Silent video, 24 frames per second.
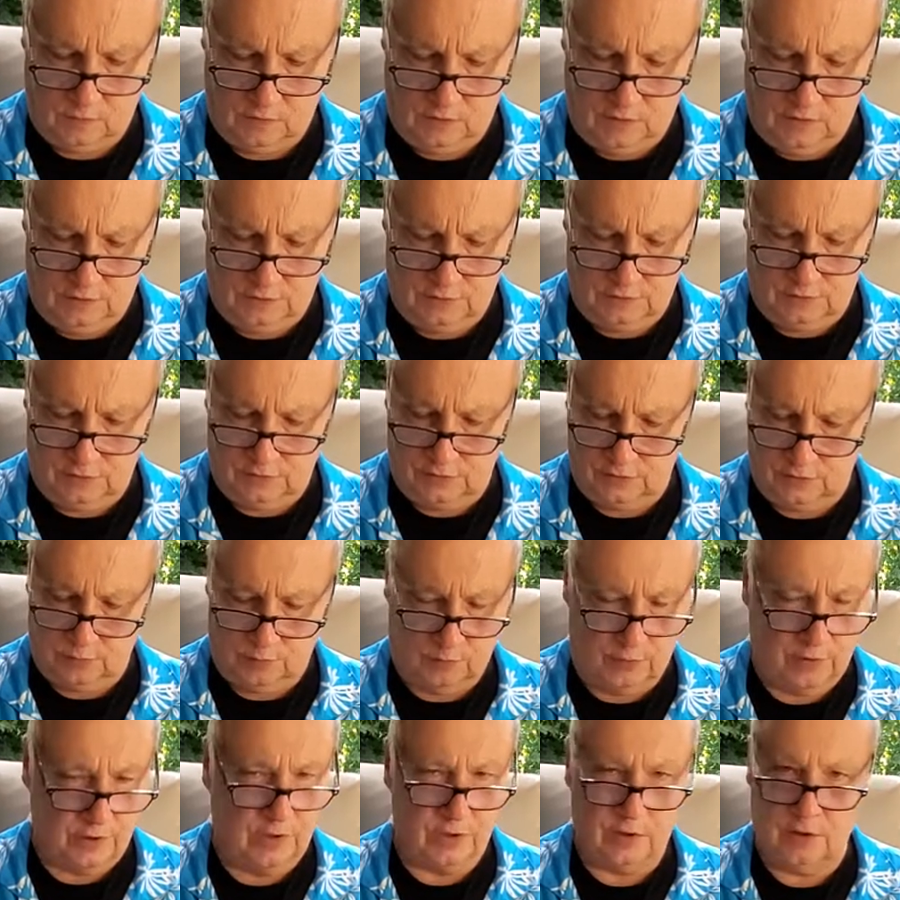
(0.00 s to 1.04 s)
it's just
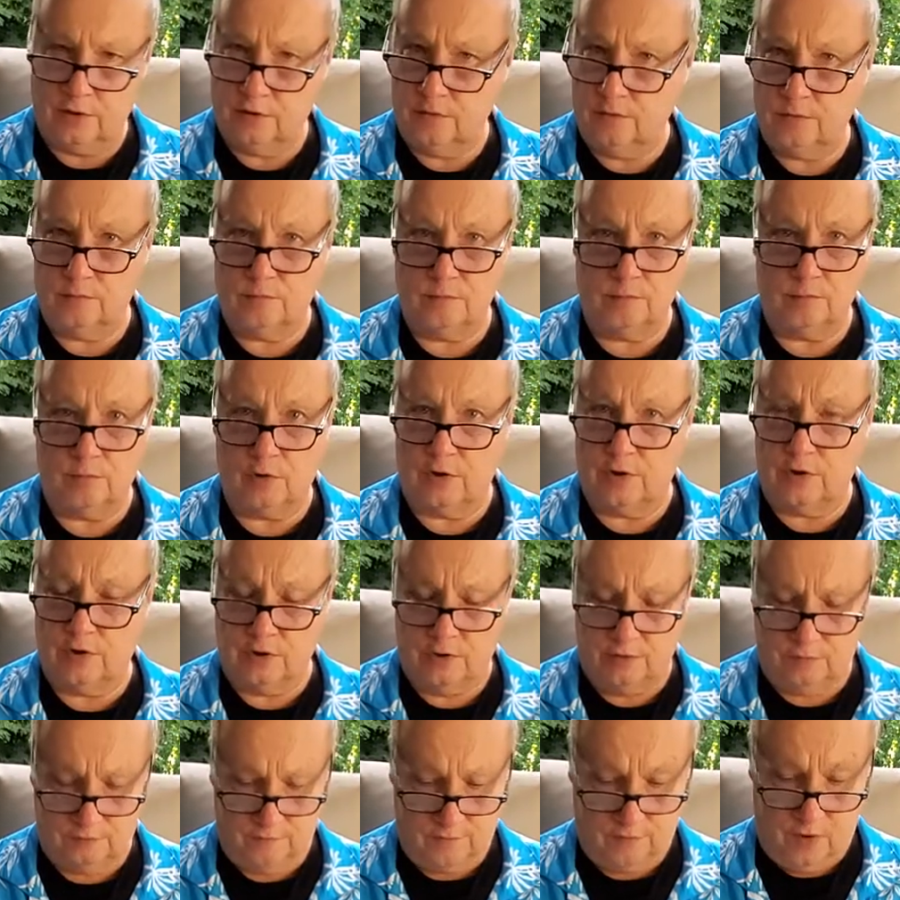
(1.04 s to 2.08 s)
bringing
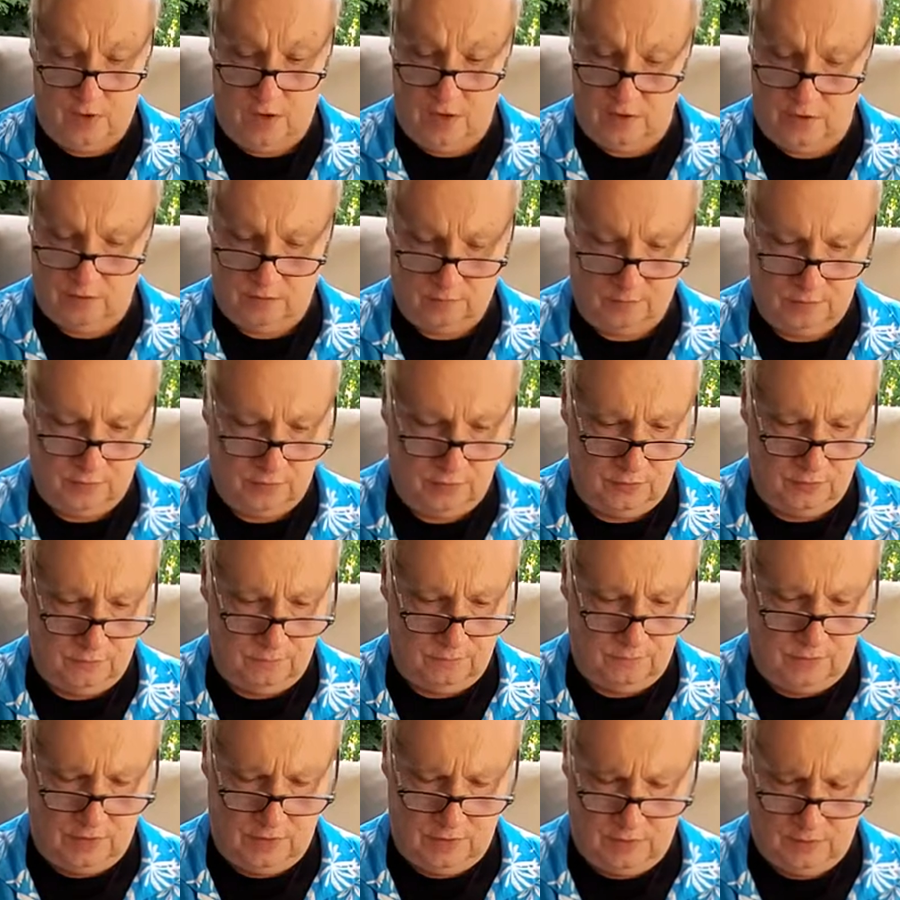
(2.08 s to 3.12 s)
it fire, pure
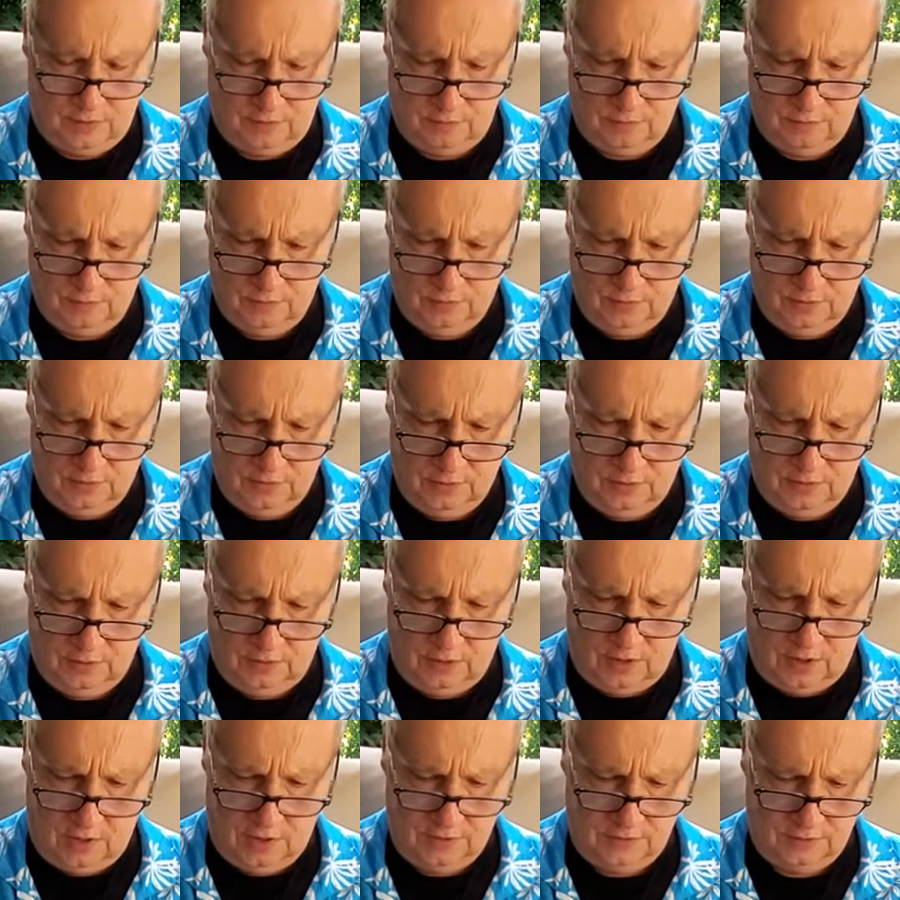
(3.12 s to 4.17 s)
fire,
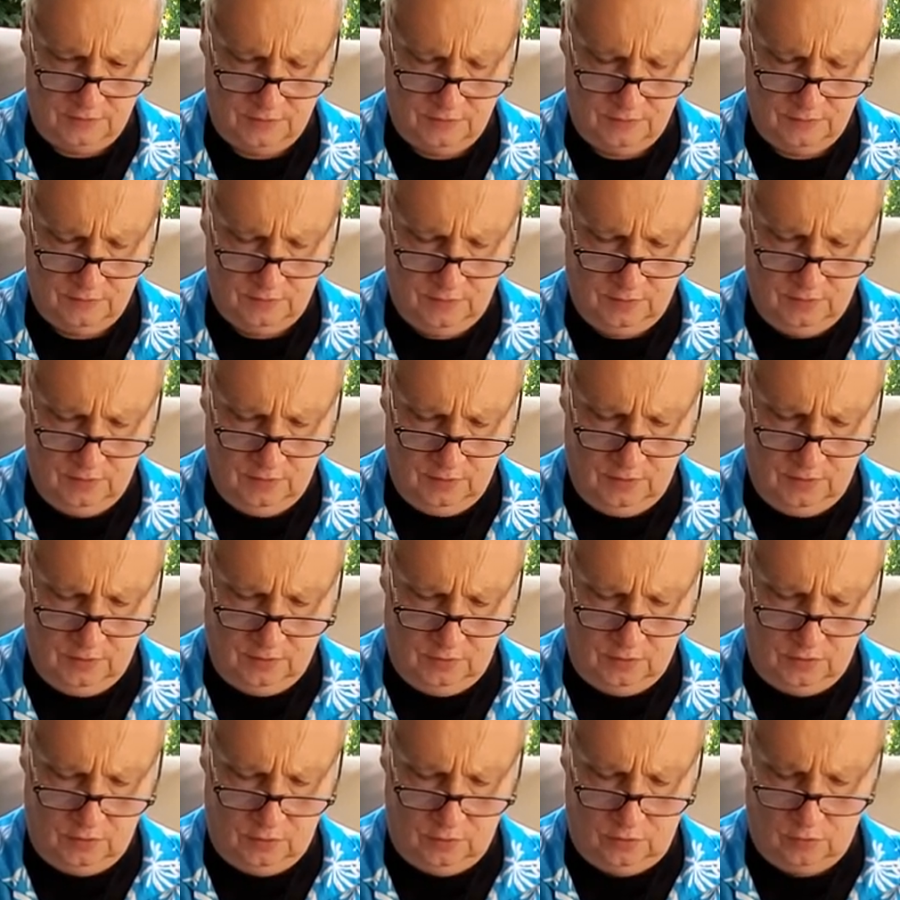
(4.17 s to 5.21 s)
guys.
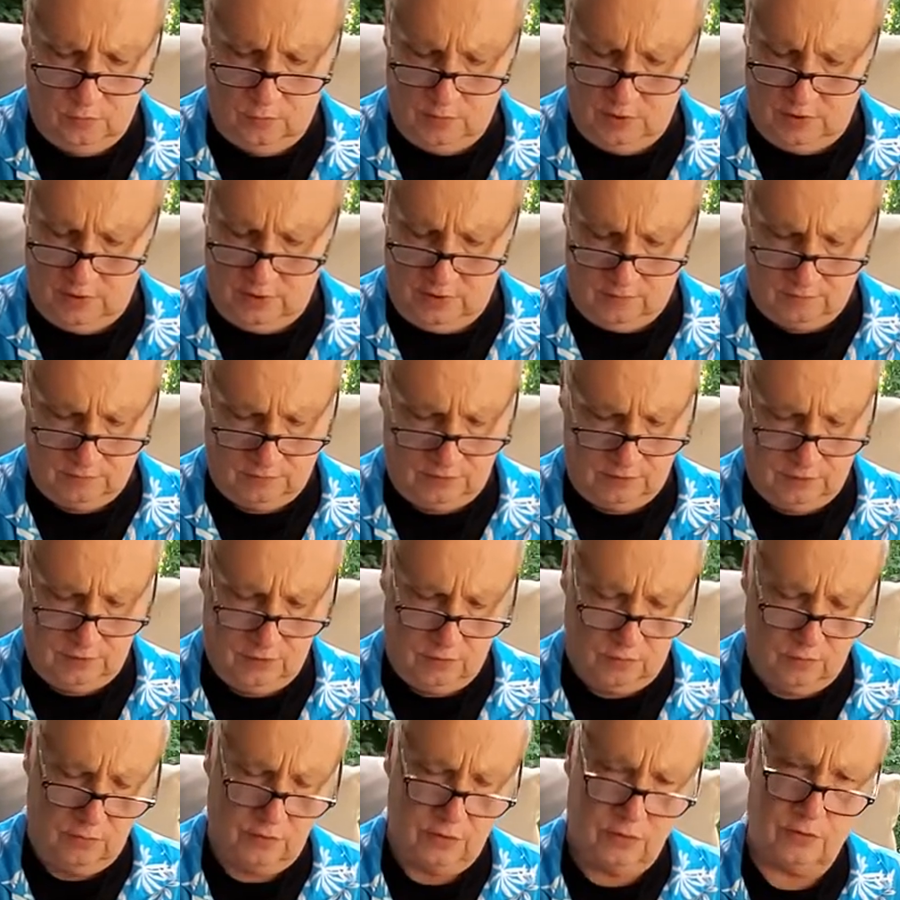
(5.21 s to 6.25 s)
You know, you may have
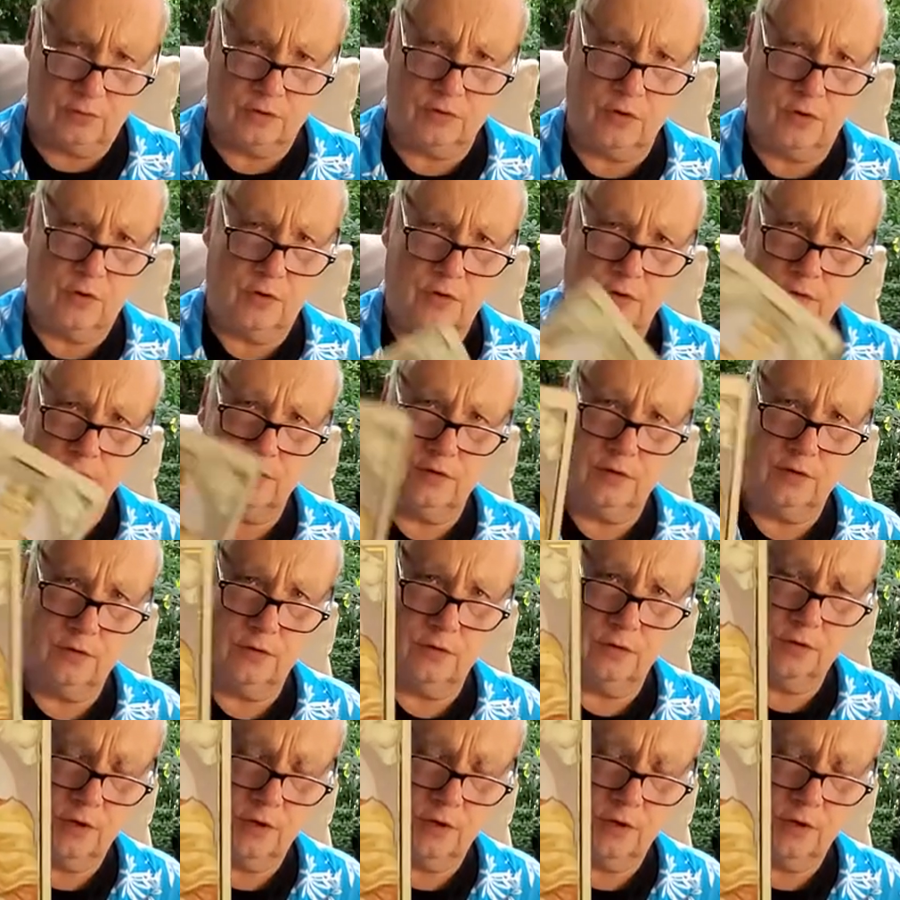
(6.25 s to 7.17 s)
Leo in your charts here,